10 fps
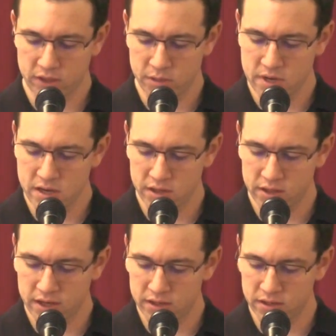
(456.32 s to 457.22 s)
to me, it
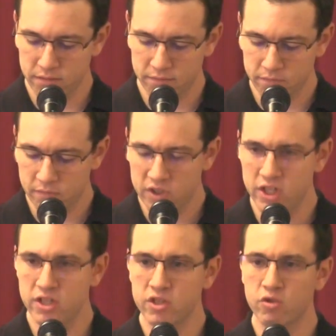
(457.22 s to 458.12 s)
says
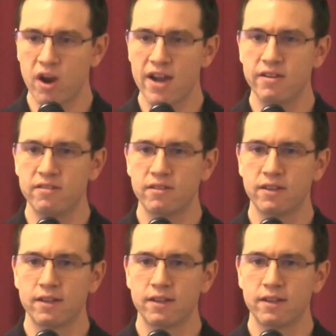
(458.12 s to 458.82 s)
Jesus cried